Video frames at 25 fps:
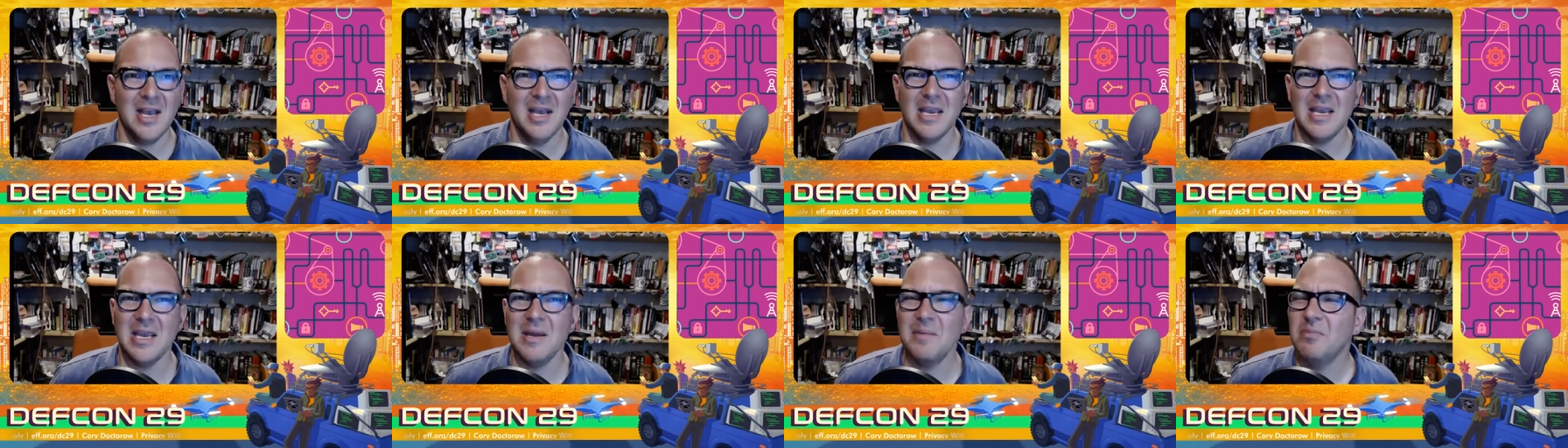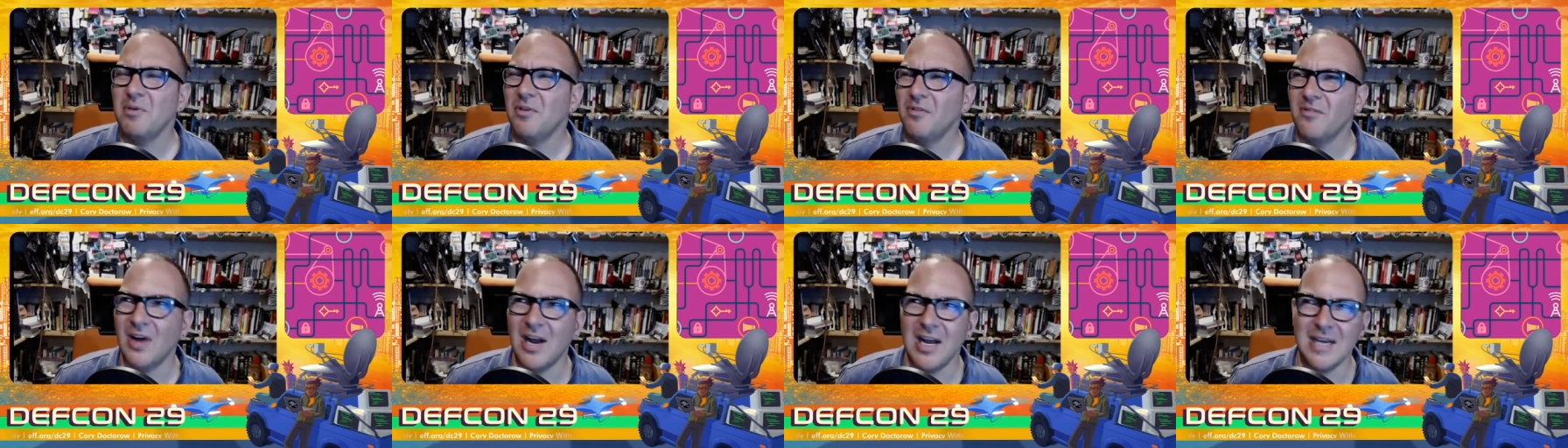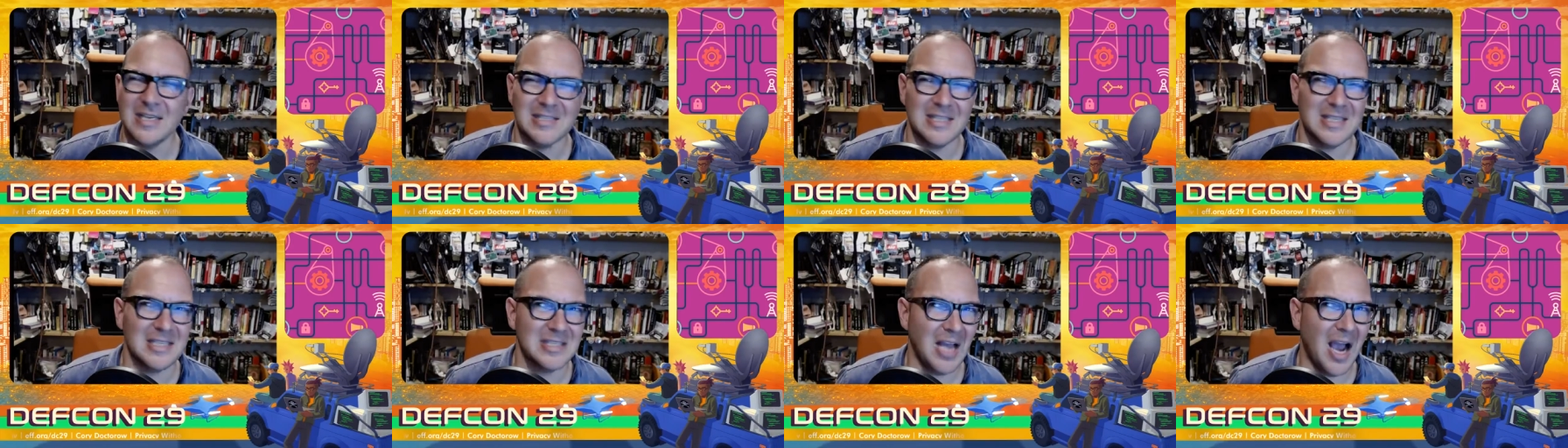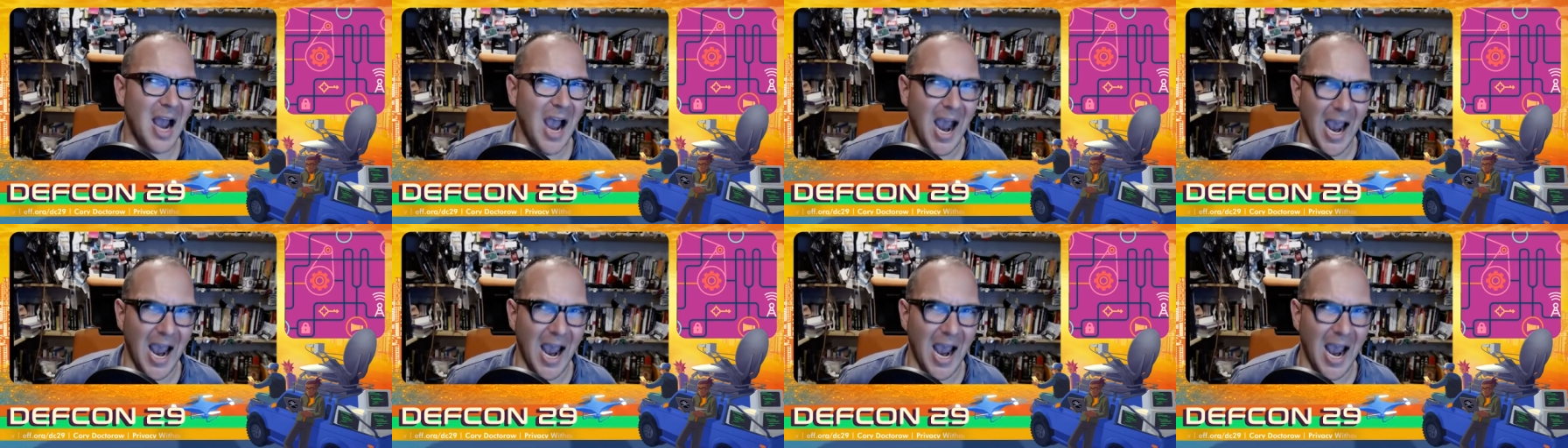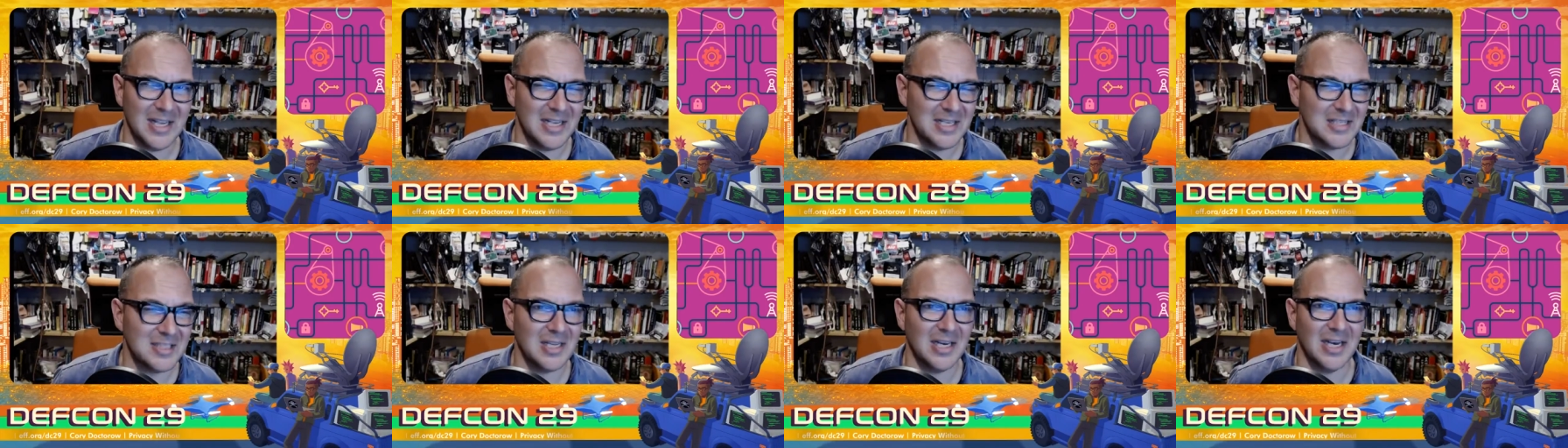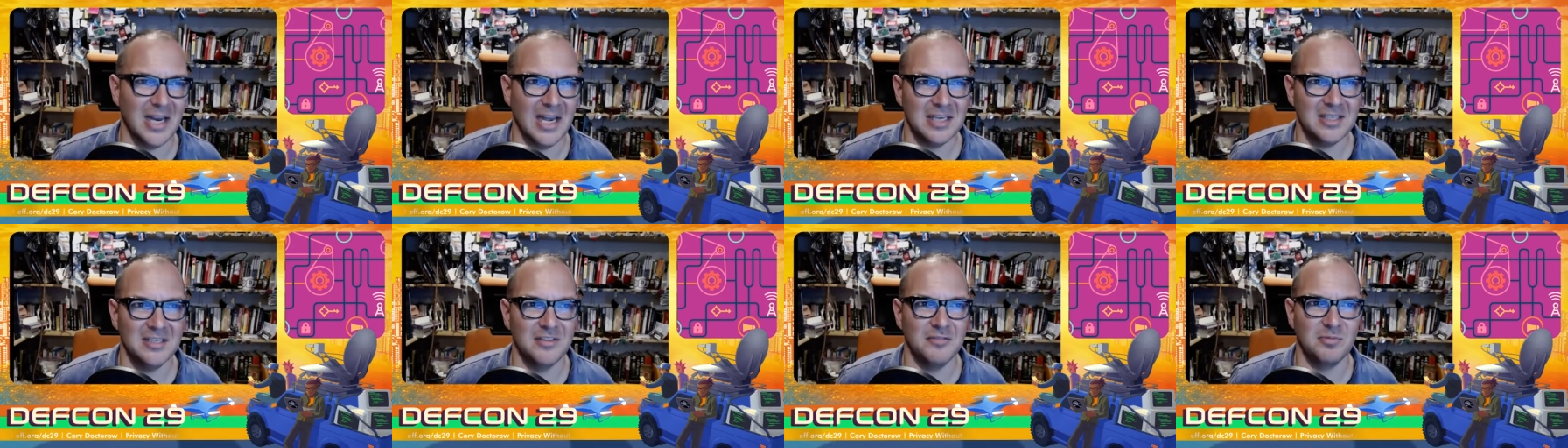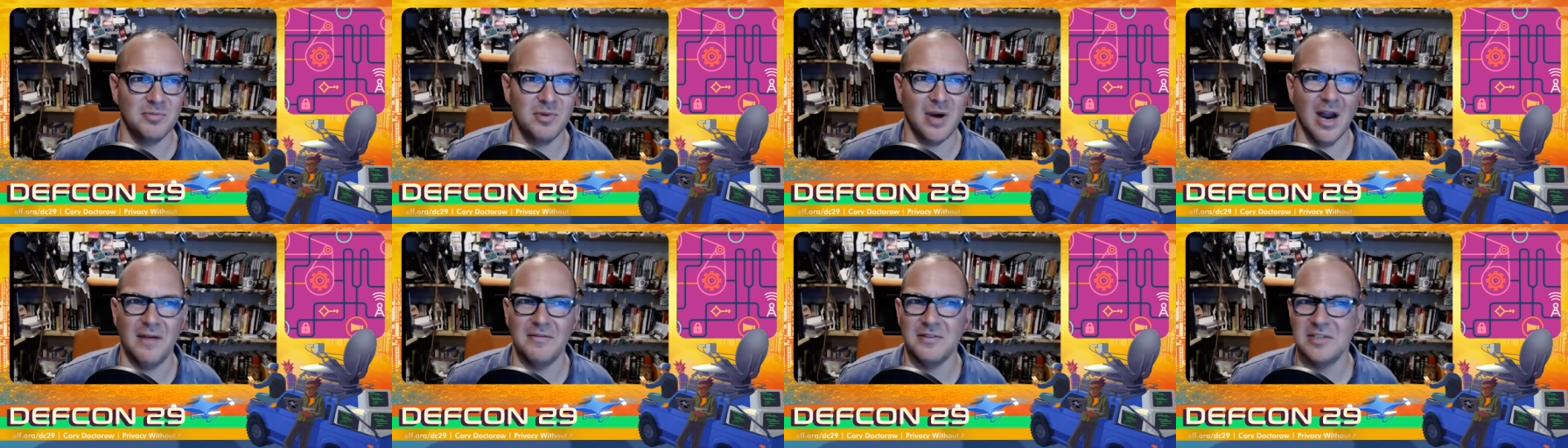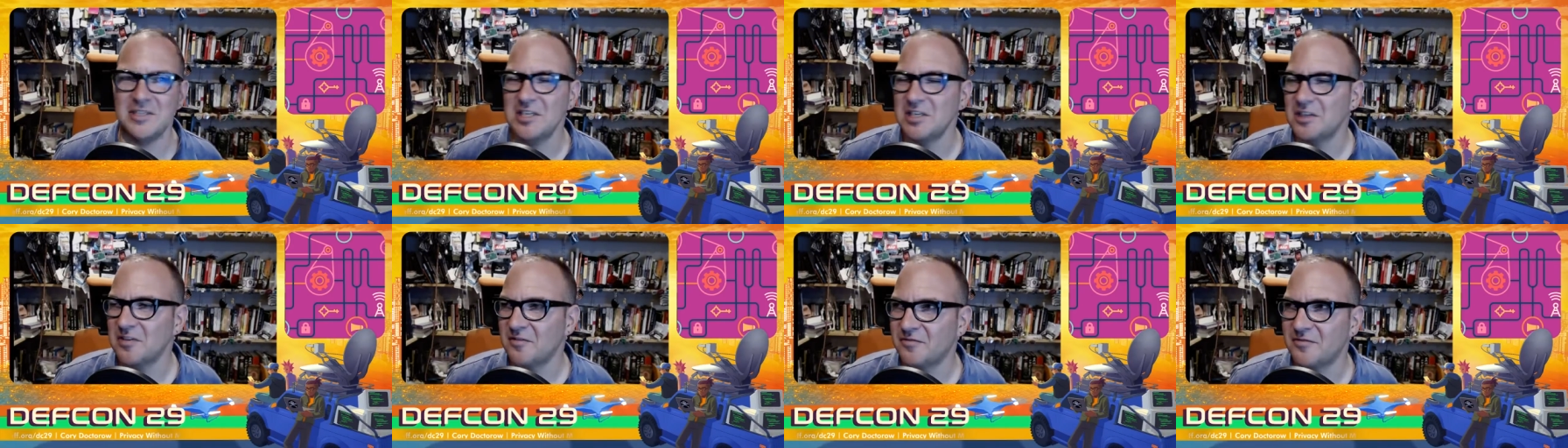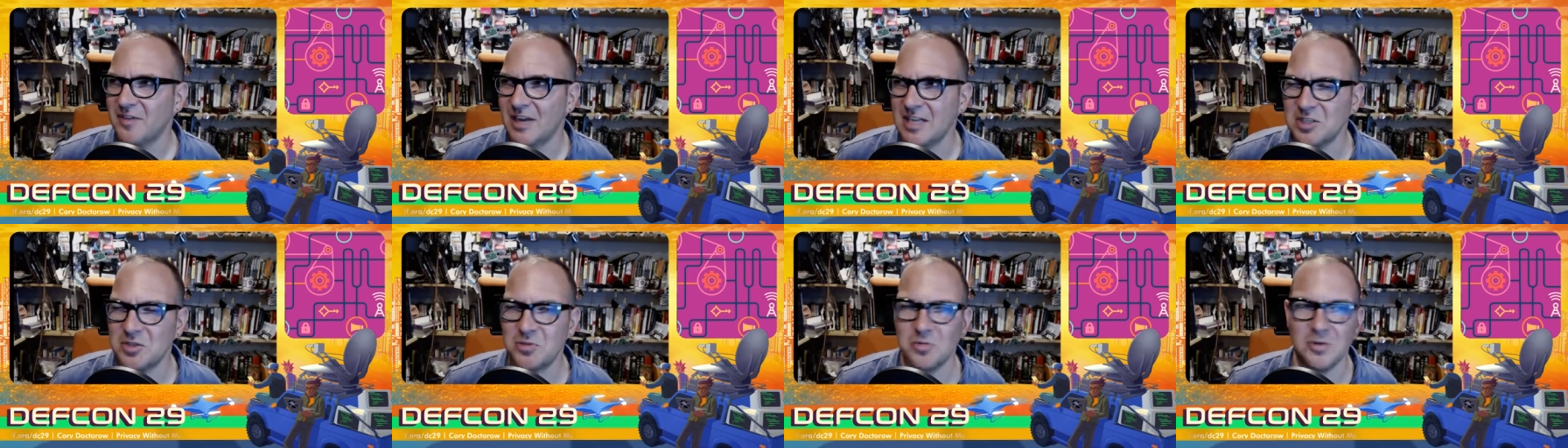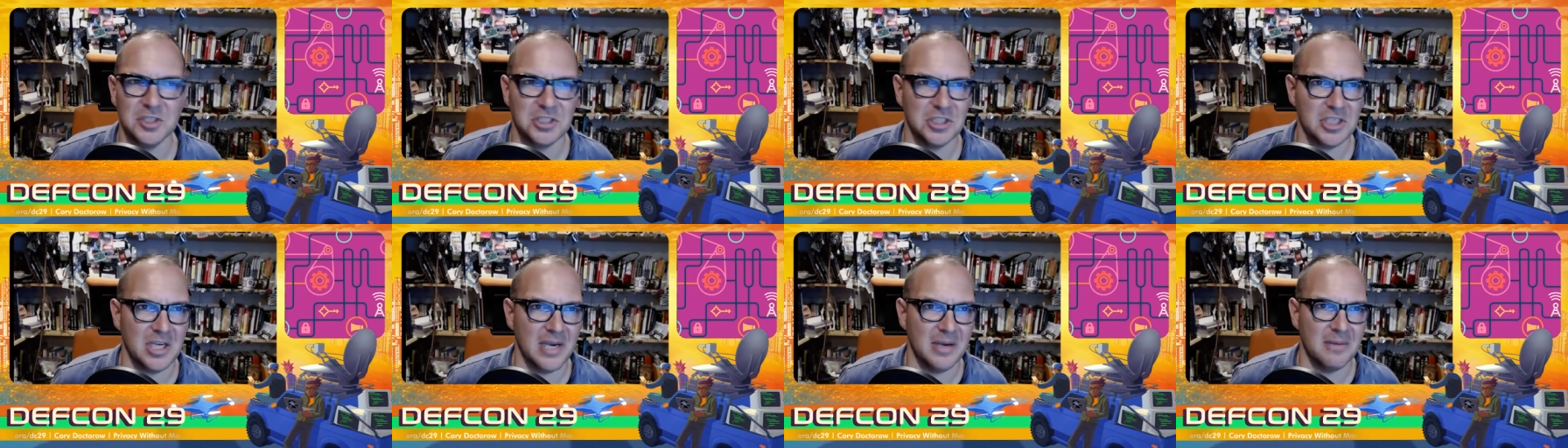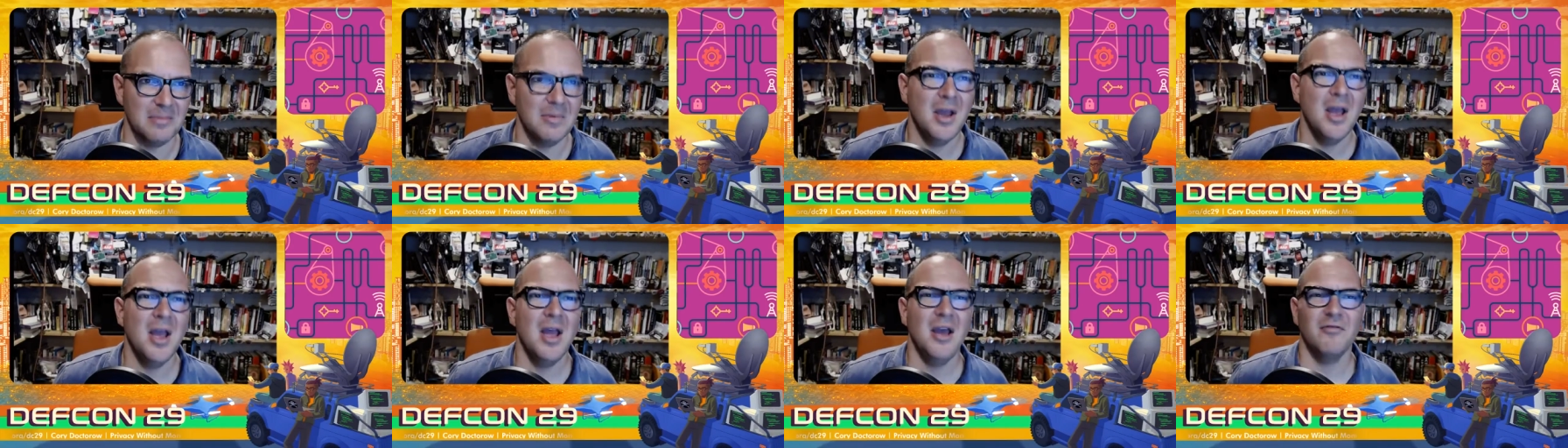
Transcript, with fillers: improvise this highly selective privacy defense regime